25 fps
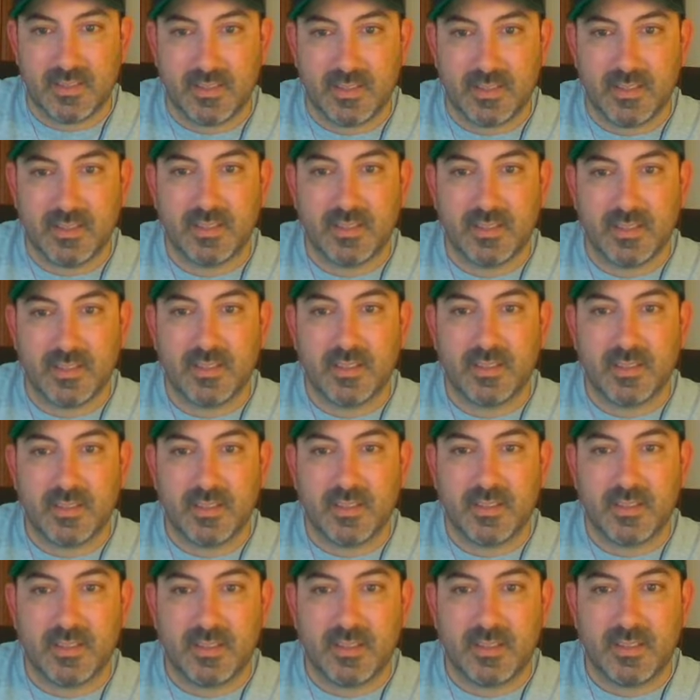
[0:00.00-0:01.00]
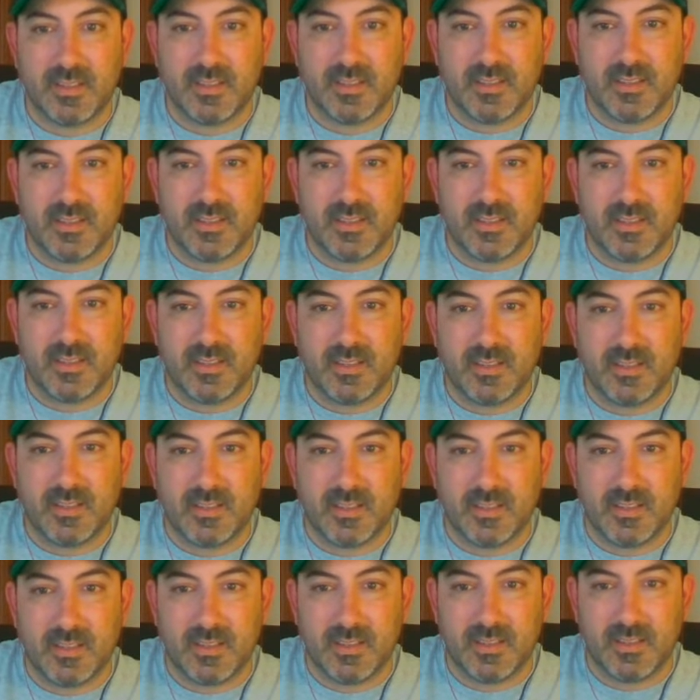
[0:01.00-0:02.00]

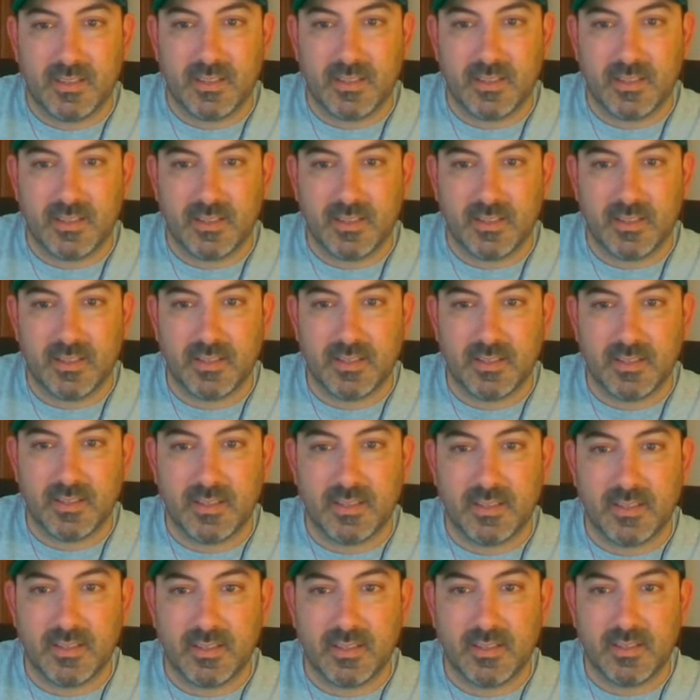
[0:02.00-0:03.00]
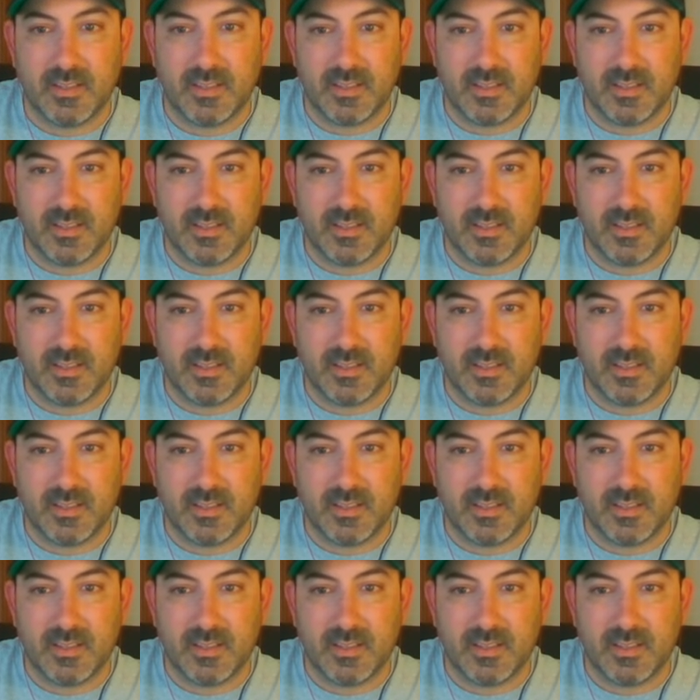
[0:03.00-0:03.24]
(not speaking)